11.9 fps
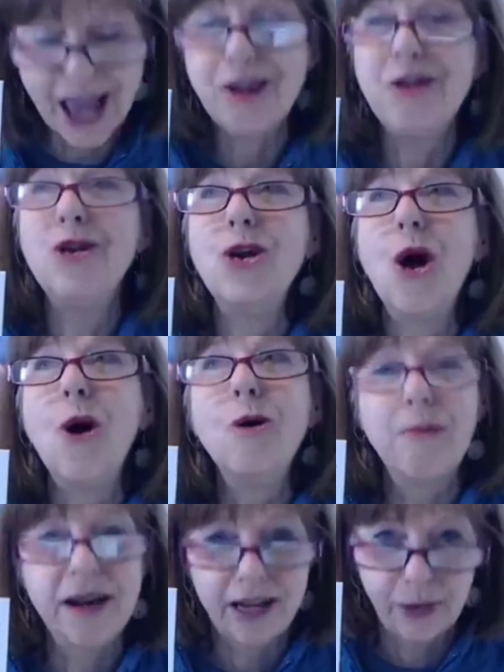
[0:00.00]
and
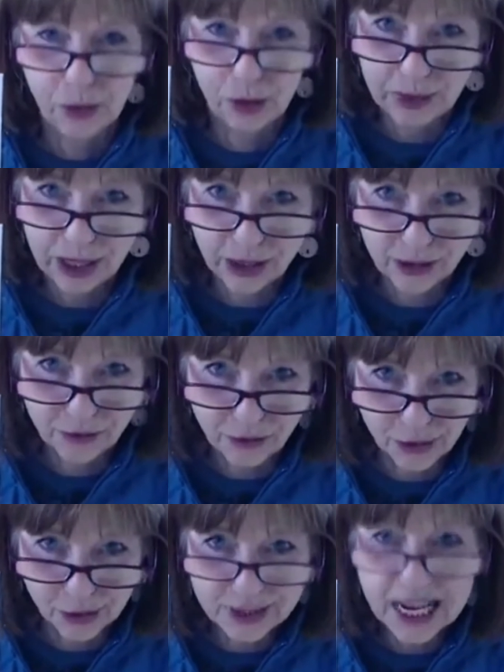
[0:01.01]
nobody will be
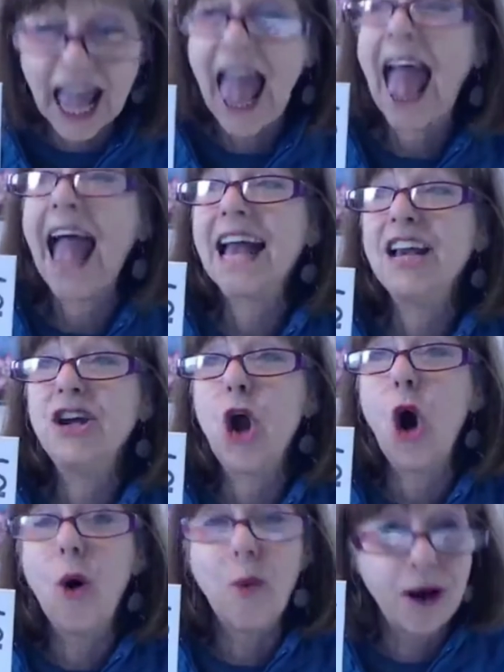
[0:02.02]
confused,
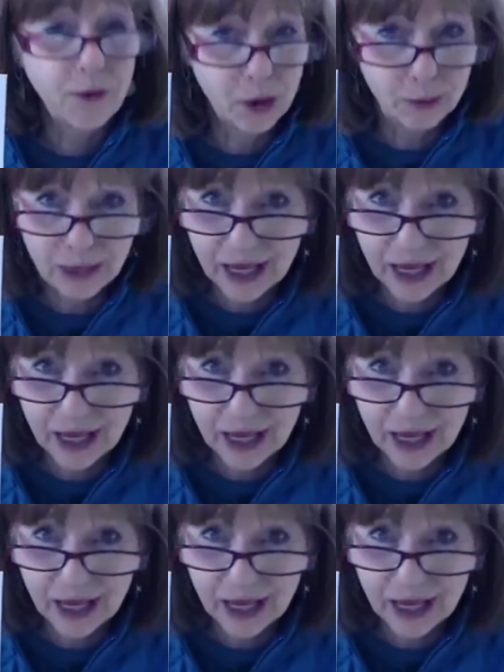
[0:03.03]
and no one